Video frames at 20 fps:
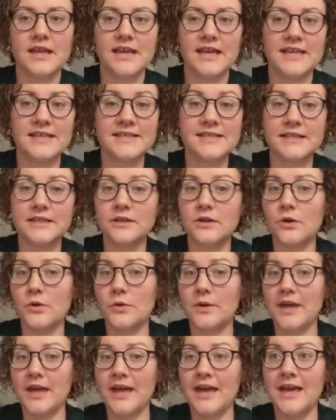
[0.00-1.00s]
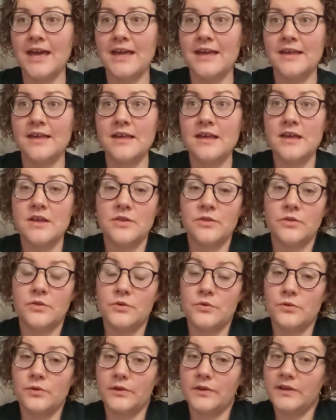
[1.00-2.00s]
Is it okay
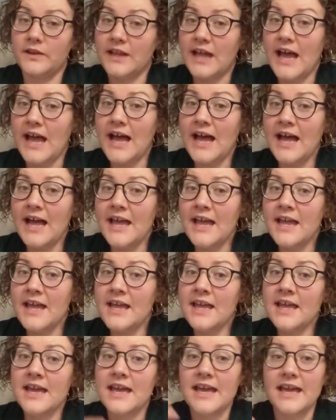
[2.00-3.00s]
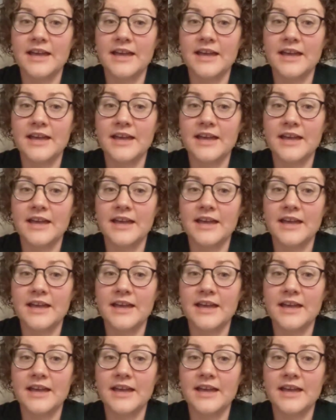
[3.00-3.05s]
to lie